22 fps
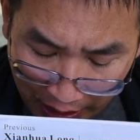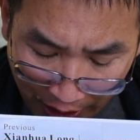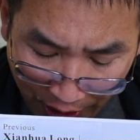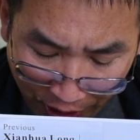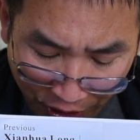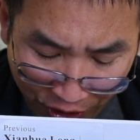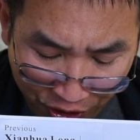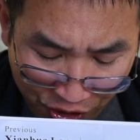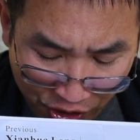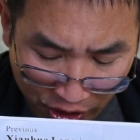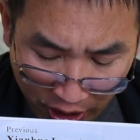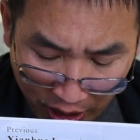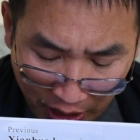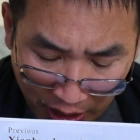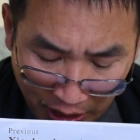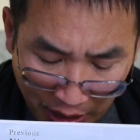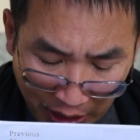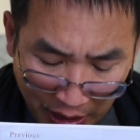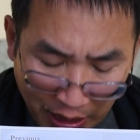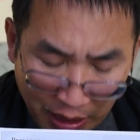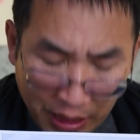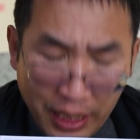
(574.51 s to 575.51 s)
Here's
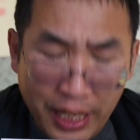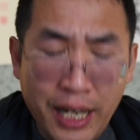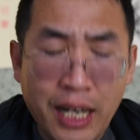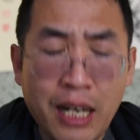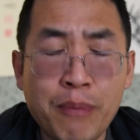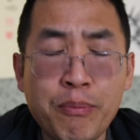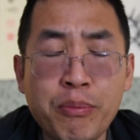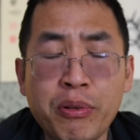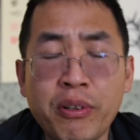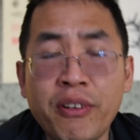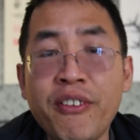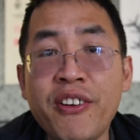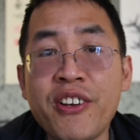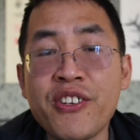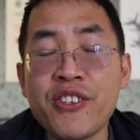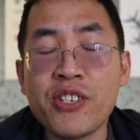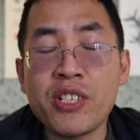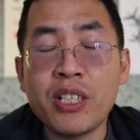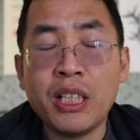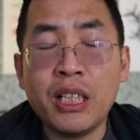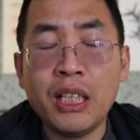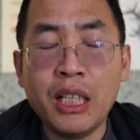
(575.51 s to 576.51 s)
their
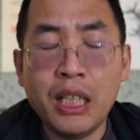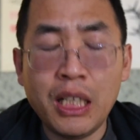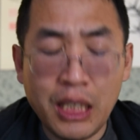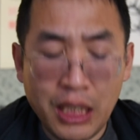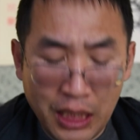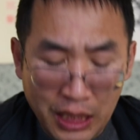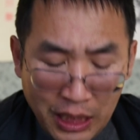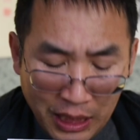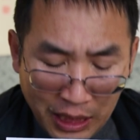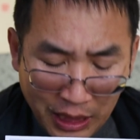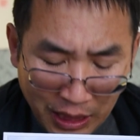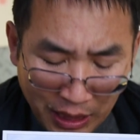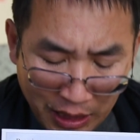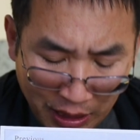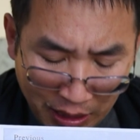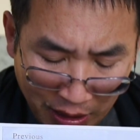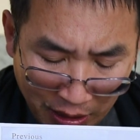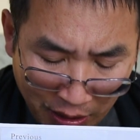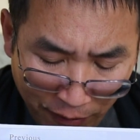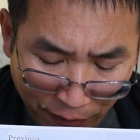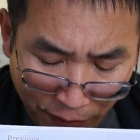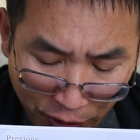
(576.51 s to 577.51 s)
previous
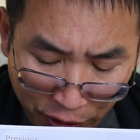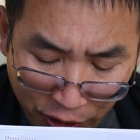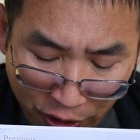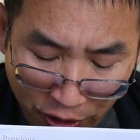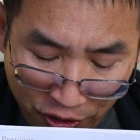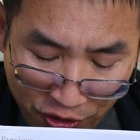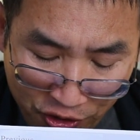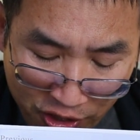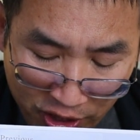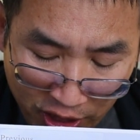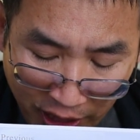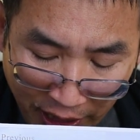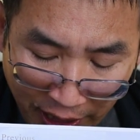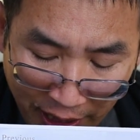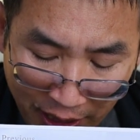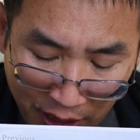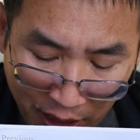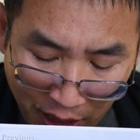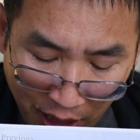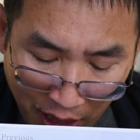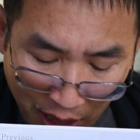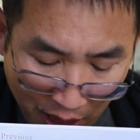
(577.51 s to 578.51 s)
photos
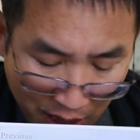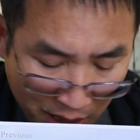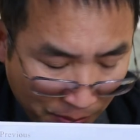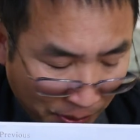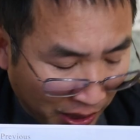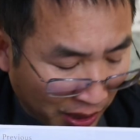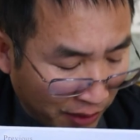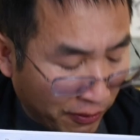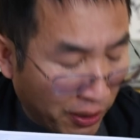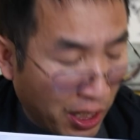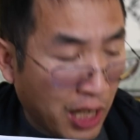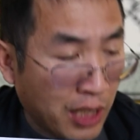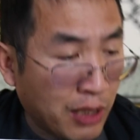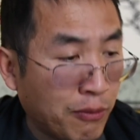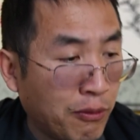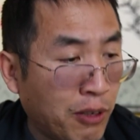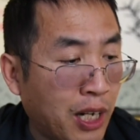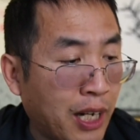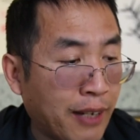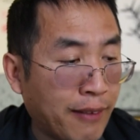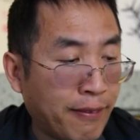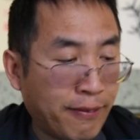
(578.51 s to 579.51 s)
together, husband and
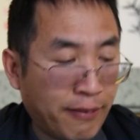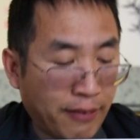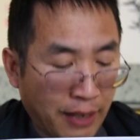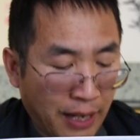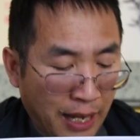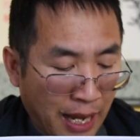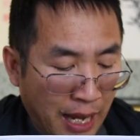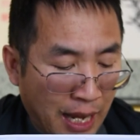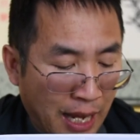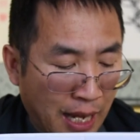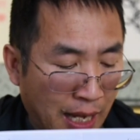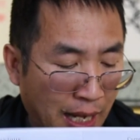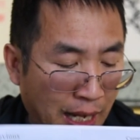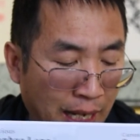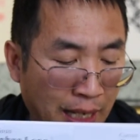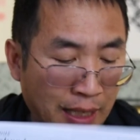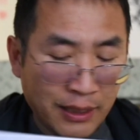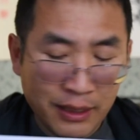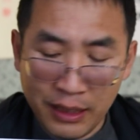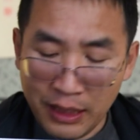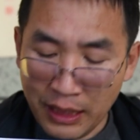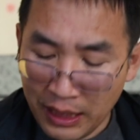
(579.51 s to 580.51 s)
wife.
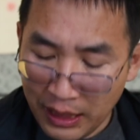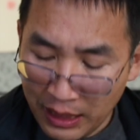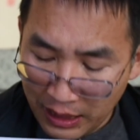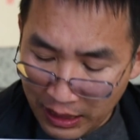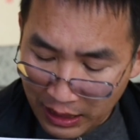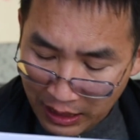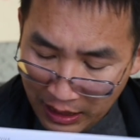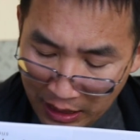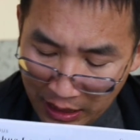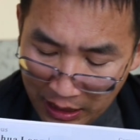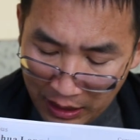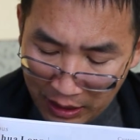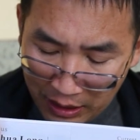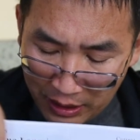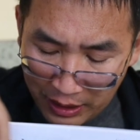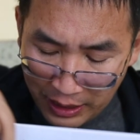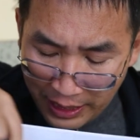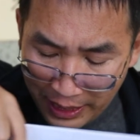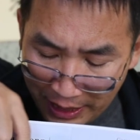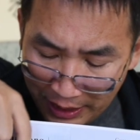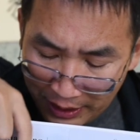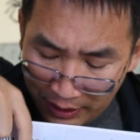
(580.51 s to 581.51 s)
And
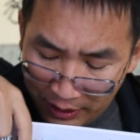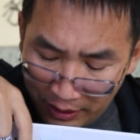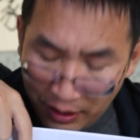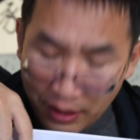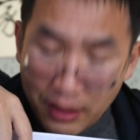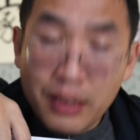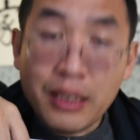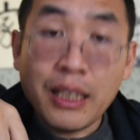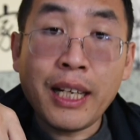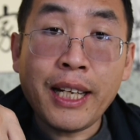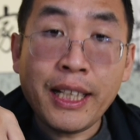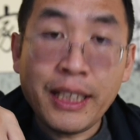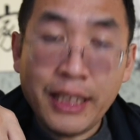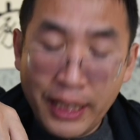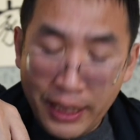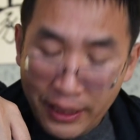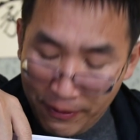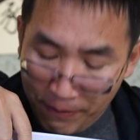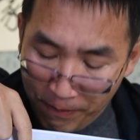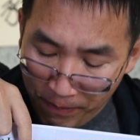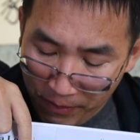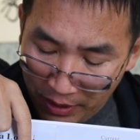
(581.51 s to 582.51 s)
then the
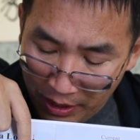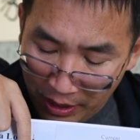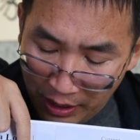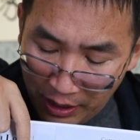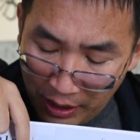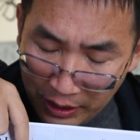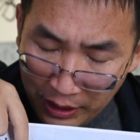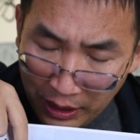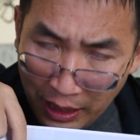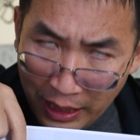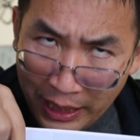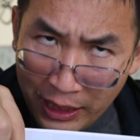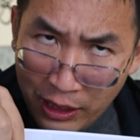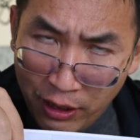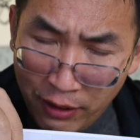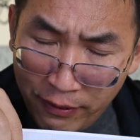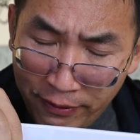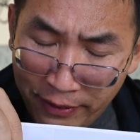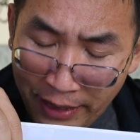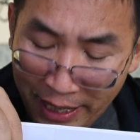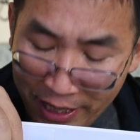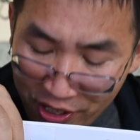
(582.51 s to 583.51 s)
lady died
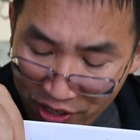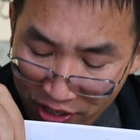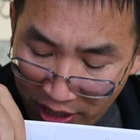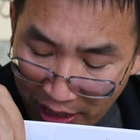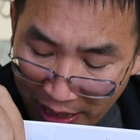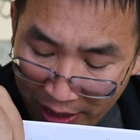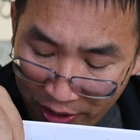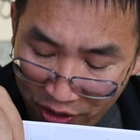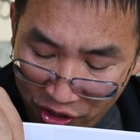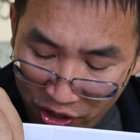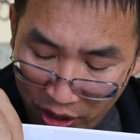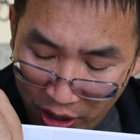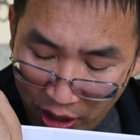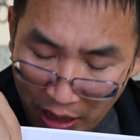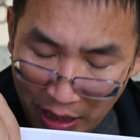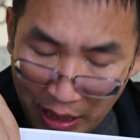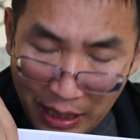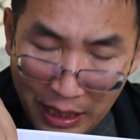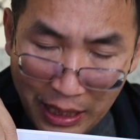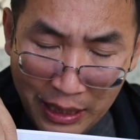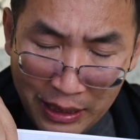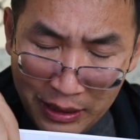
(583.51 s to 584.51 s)
of accident
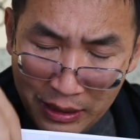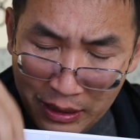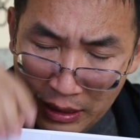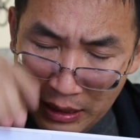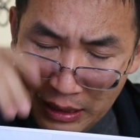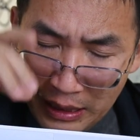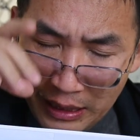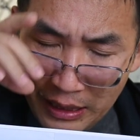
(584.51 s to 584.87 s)
and